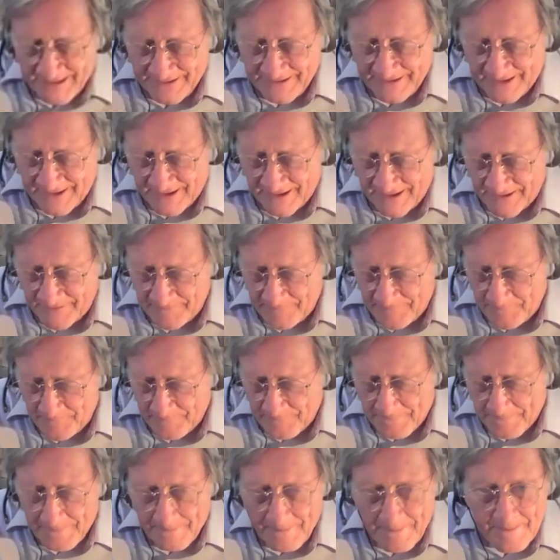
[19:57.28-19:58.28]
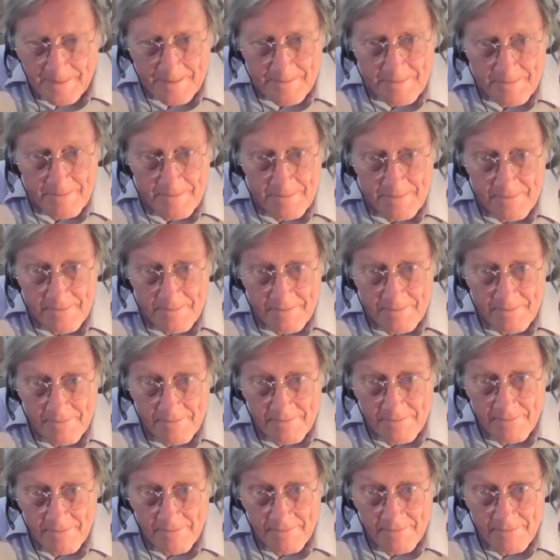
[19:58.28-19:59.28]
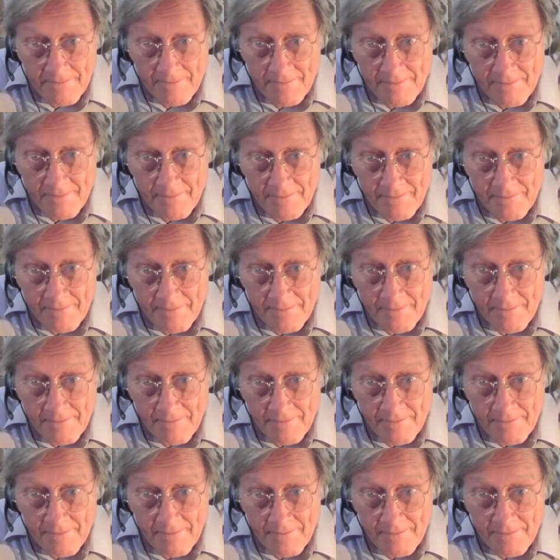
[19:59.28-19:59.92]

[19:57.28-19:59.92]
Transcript: and he um, was and he was doing drugs himself, right?